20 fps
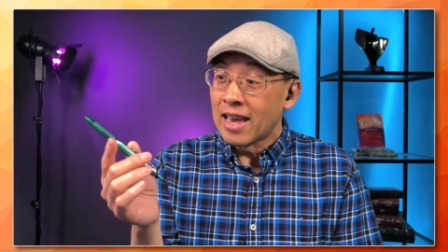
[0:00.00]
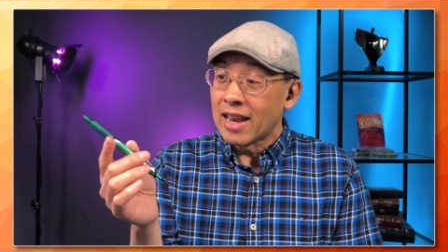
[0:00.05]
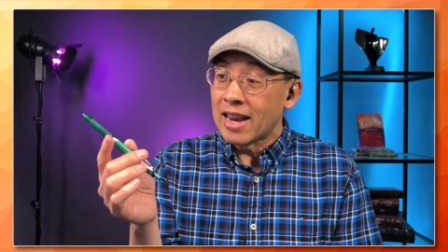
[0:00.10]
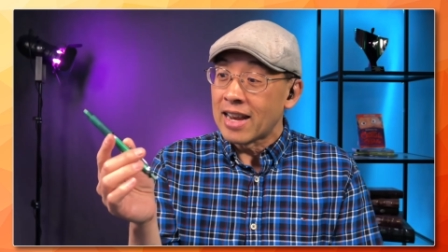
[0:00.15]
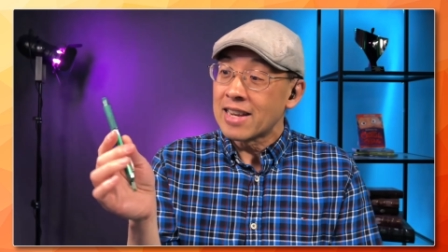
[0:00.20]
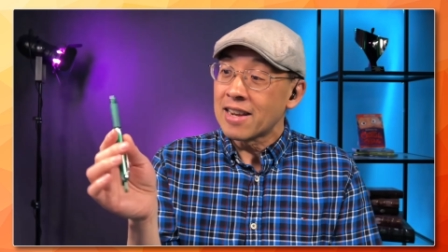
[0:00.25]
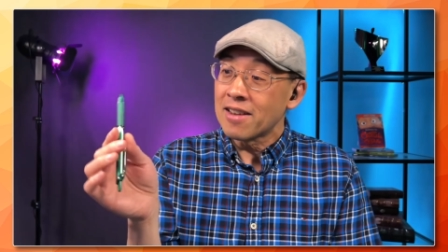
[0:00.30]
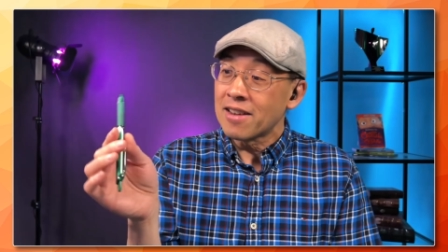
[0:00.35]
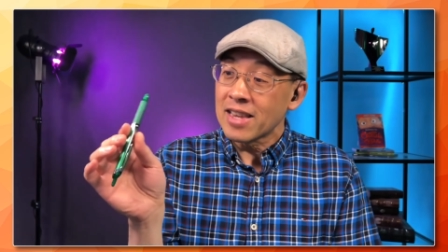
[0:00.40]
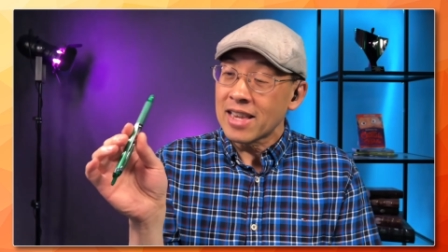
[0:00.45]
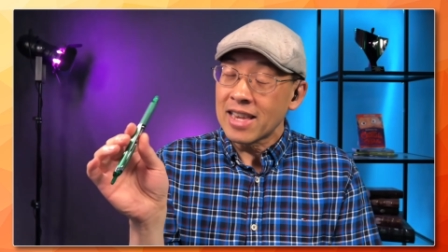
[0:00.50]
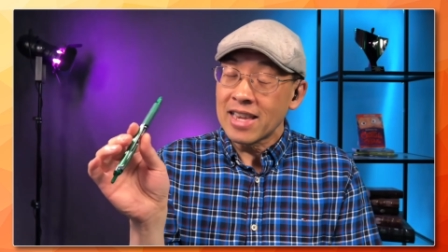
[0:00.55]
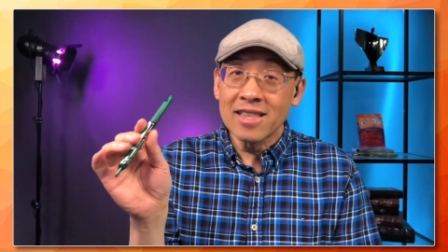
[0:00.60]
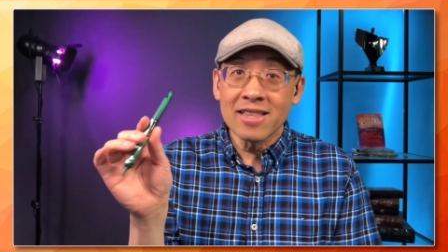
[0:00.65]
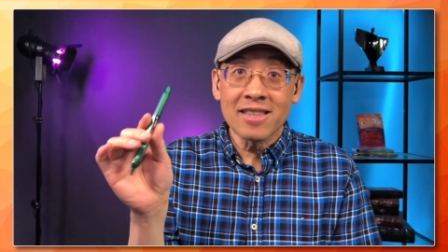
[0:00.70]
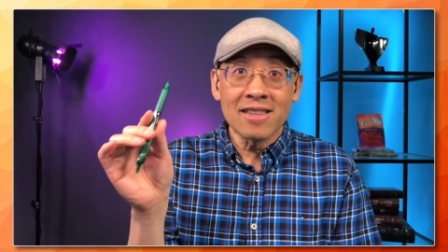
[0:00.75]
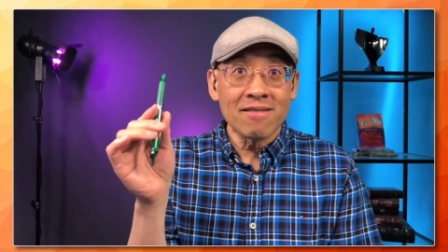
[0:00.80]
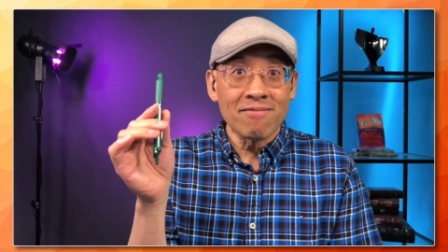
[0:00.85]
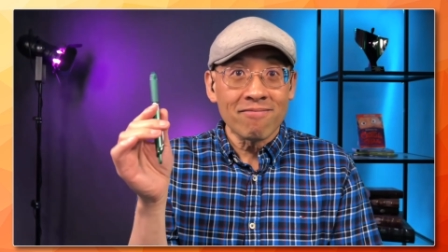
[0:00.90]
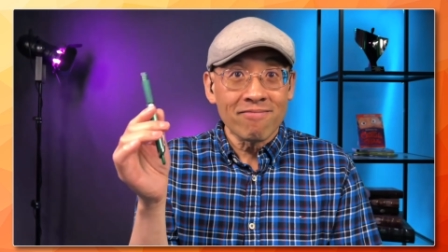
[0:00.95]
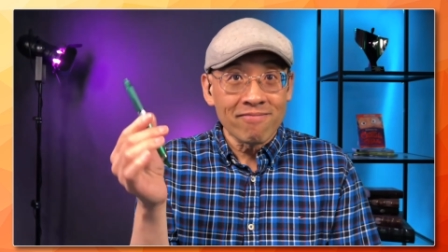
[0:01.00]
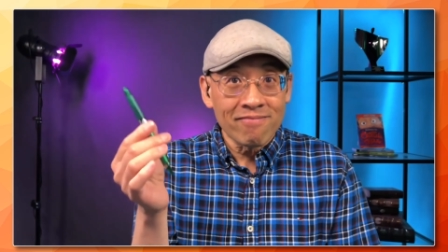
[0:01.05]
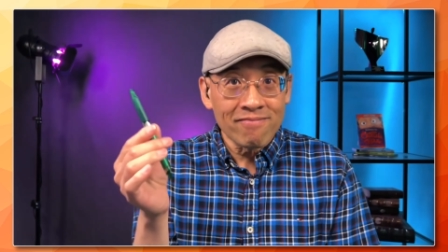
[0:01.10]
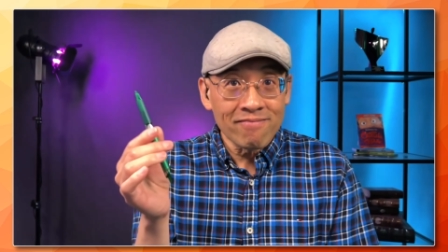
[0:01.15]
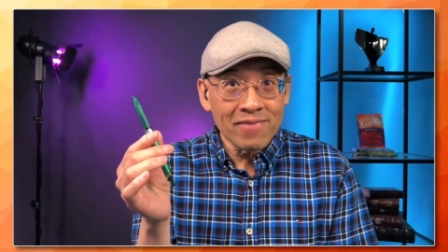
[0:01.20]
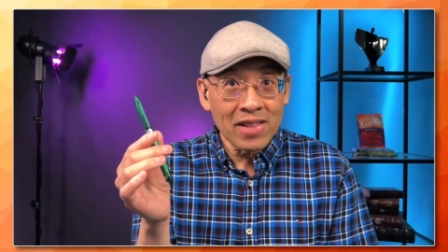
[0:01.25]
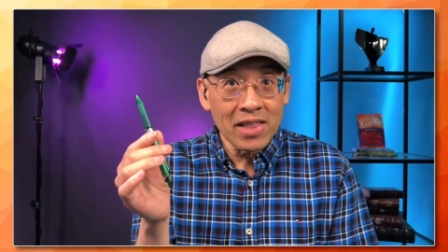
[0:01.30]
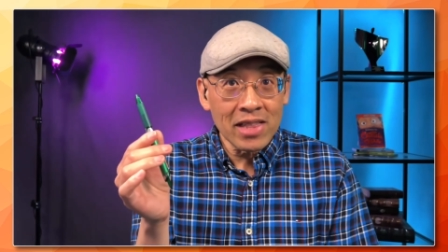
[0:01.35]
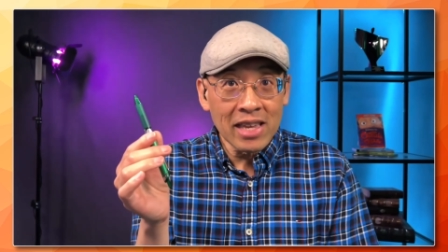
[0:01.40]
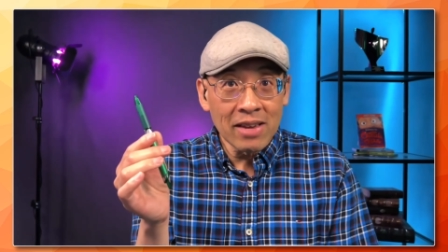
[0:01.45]
And I tell the kids,
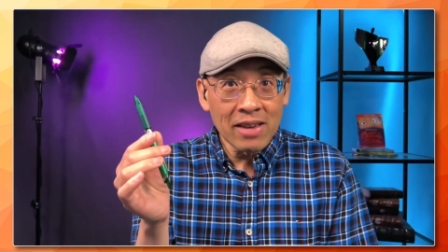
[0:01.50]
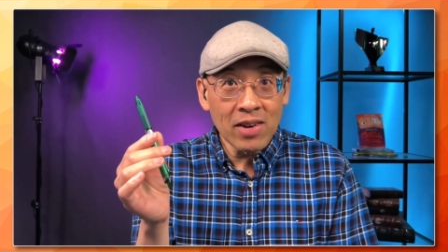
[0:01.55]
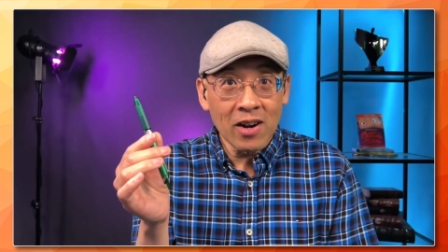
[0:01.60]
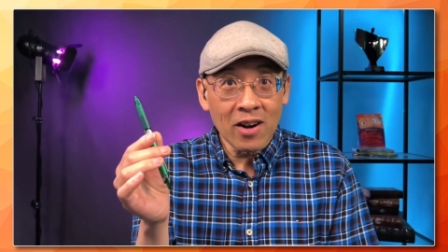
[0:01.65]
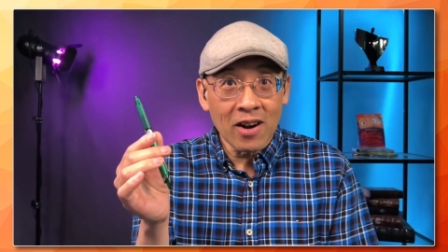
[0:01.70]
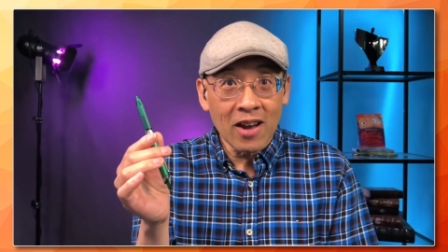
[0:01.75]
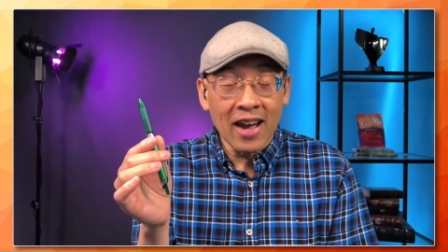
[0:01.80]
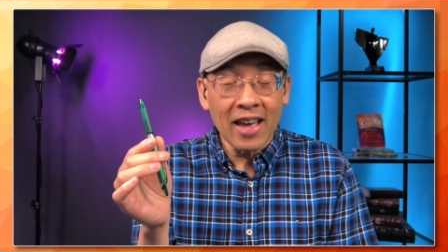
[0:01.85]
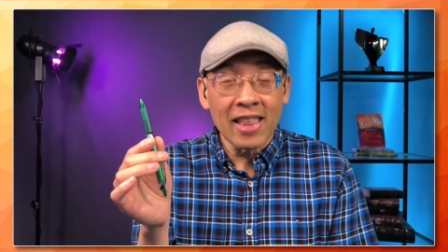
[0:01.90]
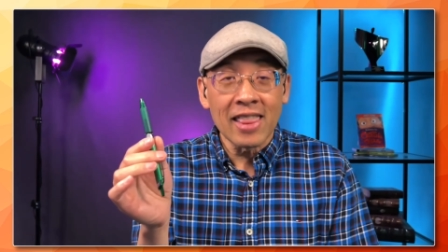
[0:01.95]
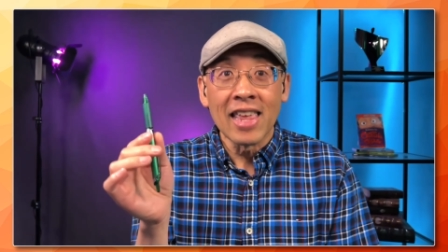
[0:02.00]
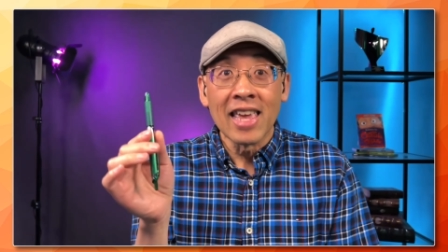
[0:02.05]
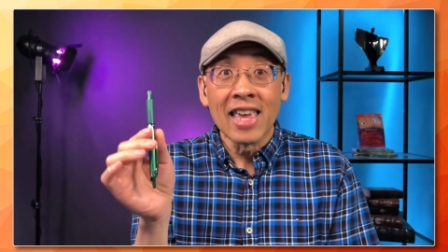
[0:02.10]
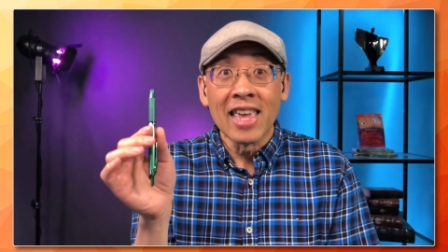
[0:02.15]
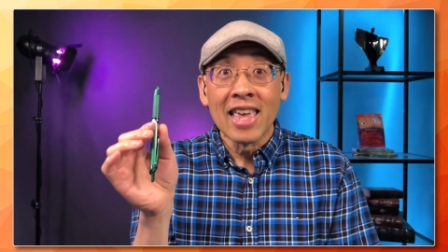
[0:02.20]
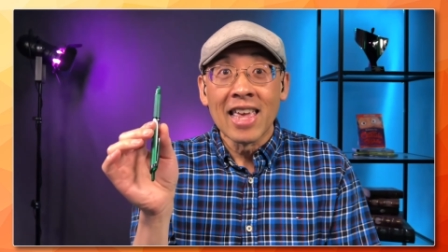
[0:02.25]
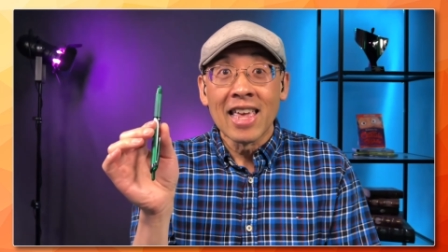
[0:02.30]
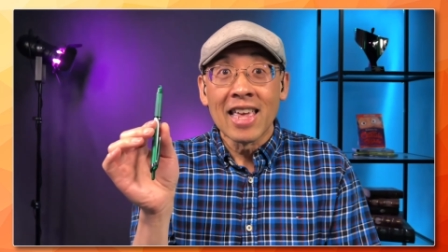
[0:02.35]
believe it or not,